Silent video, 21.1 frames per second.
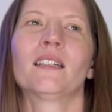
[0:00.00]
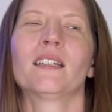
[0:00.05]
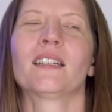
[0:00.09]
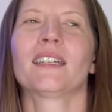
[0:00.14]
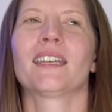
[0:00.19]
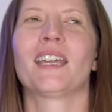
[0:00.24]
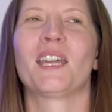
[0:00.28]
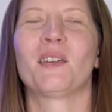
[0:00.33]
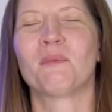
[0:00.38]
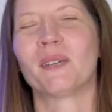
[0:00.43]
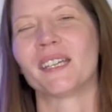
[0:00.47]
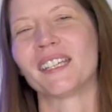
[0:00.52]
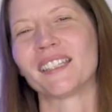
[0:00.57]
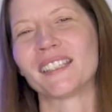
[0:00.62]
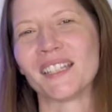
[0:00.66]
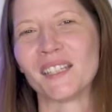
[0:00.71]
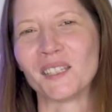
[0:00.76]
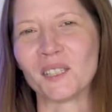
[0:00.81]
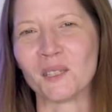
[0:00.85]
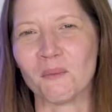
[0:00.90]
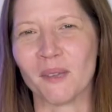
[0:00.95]
Keeping
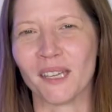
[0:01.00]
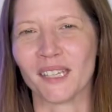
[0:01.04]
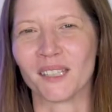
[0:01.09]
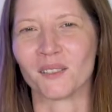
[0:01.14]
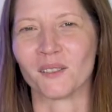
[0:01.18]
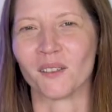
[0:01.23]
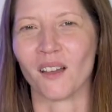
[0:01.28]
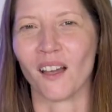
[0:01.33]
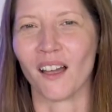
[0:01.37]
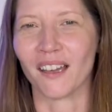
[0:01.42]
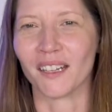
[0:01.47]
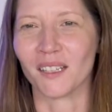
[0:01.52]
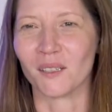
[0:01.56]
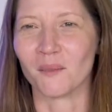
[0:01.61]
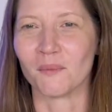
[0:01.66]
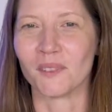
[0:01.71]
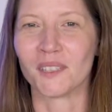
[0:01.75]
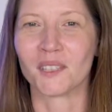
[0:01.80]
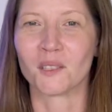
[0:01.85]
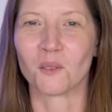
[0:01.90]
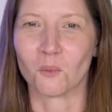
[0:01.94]
sentimental
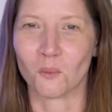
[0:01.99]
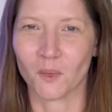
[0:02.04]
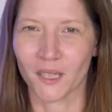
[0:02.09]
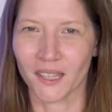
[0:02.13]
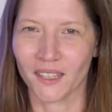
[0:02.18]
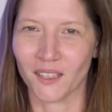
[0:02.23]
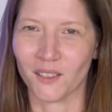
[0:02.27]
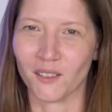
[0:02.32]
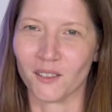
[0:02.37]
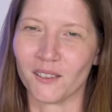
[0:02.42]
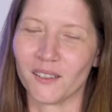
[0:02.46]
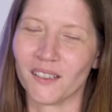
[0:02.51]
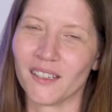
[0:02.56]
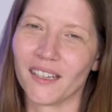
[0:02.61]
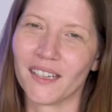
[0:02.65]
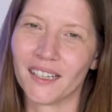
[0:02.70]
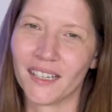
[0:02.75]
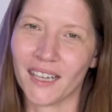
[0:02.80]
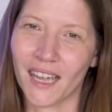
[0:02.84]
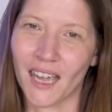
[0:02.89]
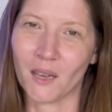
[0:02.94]
items with you
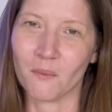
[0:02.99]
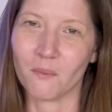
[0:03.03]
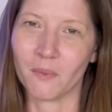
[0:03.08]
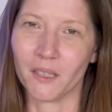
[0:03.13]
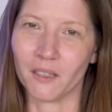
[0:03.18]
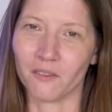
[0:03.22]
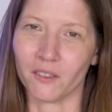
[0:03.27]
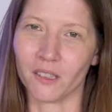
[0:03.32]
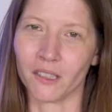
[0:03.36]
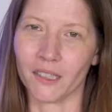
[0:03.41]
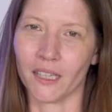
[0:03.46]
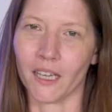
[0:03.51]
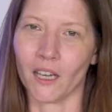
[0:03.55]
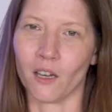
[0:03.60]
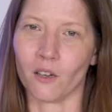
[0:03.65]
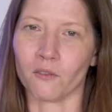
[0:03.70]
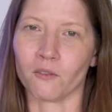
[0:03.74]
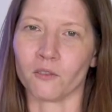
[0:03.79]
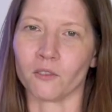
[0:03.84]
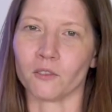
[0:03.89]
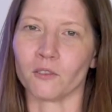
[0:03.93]
can be really
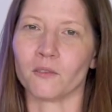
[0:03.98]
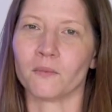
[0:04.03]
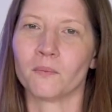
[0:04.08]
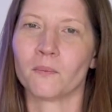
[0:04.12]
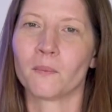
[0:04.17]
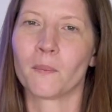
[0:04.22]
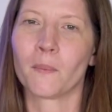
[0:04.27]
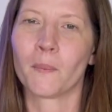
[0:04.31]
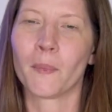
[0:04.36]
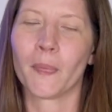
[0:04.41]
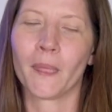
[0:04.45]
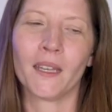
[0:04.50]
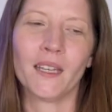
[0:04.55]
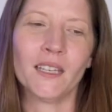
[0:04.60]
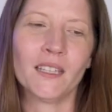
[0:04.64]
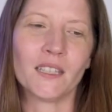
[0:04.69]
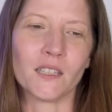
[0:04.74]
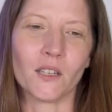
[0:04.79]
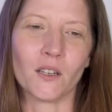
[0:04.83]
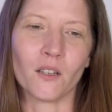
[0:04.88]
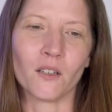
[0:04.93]
helpful.
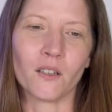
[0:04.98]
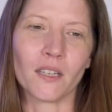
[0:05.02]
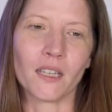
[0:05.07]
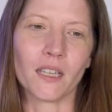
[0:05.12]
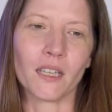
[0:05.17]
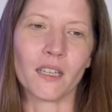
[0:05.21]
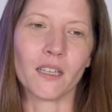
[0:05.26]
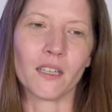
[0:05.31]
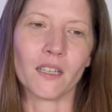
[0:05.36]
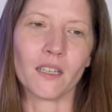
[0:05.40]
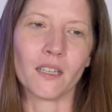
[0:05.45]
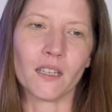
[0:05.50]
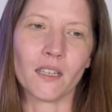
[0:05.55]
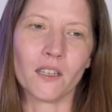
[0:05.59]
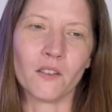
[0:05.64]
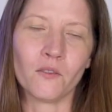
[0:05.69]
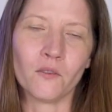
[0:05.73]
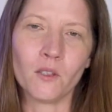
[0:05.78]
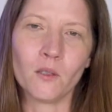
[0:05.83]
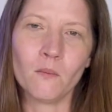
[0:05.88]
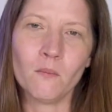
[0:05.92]
So
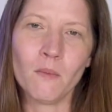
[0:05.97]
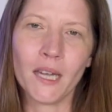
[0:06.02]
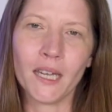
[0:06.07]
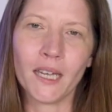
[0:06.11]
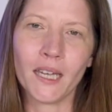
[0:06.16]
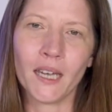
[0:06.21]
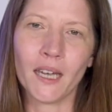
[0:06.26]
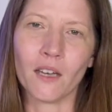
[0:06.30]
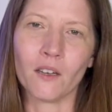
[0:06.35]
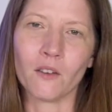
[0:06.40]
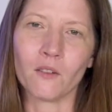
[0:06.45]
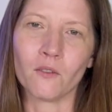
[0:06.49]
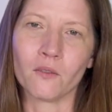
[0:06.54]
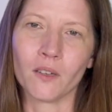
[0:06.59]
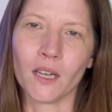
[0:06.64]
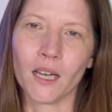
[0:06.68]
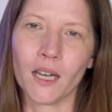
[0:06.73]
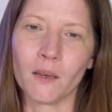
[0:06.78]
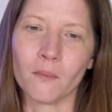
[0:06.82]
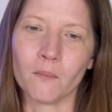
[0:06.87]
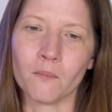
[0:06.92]
if you may have
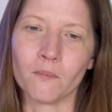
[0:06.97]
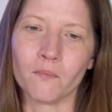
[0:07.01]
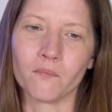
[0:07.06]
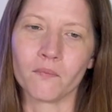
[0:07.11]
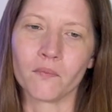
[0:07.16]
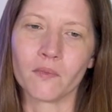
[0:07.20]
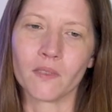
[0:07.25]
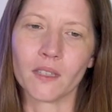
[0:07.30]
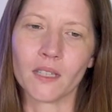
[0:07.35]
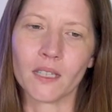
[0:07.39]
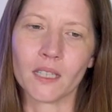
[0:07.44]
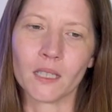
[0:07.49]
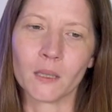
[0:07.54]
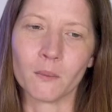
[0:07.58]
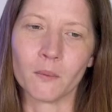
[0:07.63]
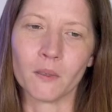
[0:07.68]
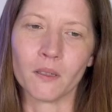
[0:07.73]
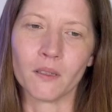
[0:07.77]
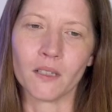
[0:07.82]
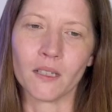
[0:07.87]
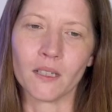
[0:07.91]

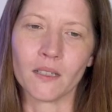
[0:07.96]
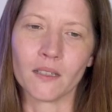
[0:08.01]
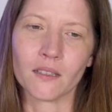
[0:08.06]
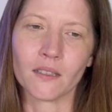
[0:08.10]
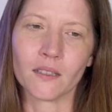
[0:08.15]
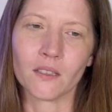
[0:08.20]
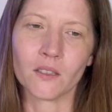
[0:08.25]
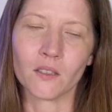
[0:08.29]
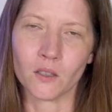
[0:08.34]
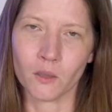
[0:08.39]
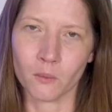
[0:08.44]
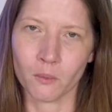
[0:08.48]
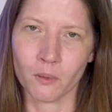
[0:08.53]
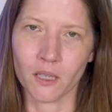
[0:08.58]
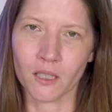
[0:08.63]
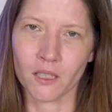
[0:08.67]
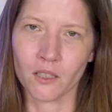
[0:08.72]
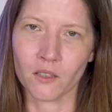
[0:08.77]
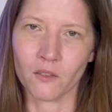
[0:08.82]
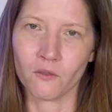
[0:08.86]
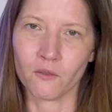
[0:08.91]
experienced
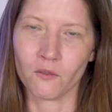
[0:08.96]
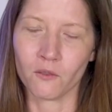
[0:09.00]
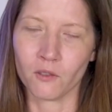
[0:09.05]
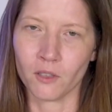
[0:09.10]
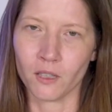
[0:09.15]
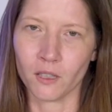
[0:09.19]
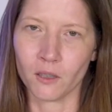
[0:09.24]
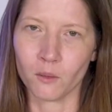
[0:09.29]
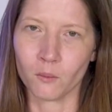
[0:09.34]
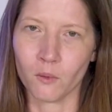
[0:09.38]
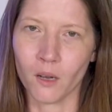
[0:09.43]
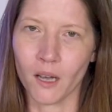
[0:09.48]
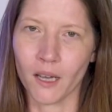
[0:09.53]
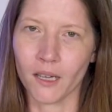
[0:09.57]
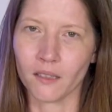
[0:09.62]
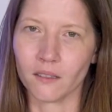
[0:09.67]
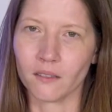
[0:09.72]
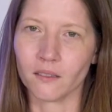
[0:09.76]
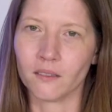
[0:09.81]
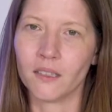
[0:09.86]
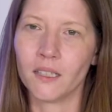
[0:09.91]
depression for a little
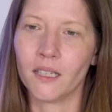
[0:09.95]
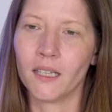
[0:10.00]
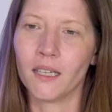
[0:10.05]
while,